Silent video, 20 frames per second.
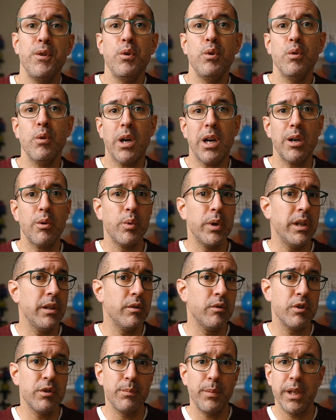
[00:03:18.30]
you are
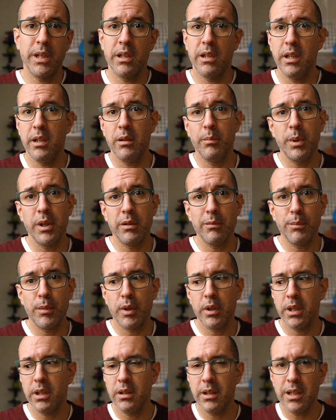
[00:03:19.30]
willing to spend a little bit of
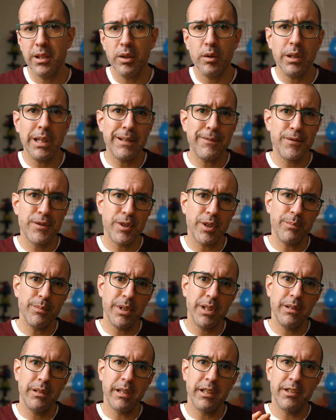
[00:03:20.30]
money, then you have
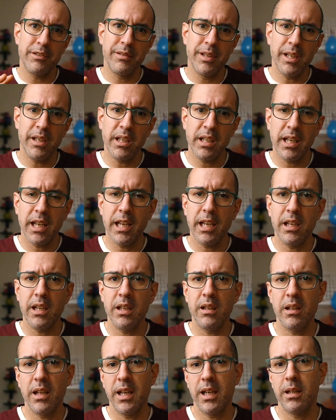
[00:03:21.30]
something that is
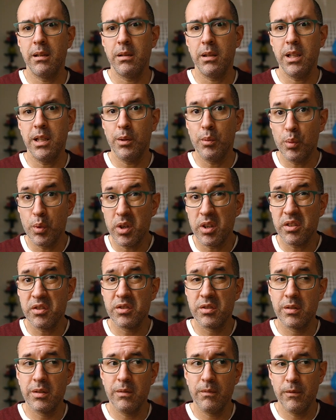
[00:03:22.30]
dedicated and it
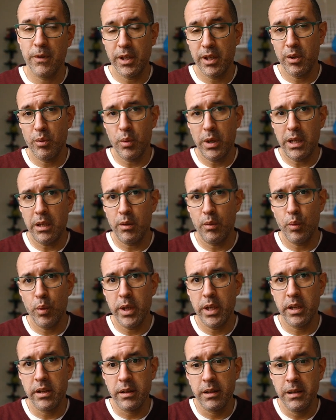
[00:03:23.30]
works very well
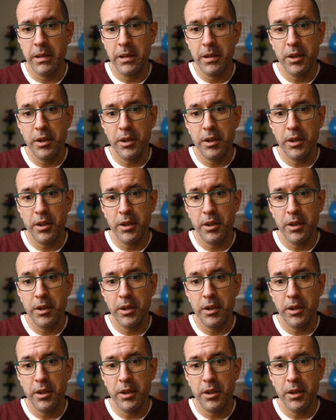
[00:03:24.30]
with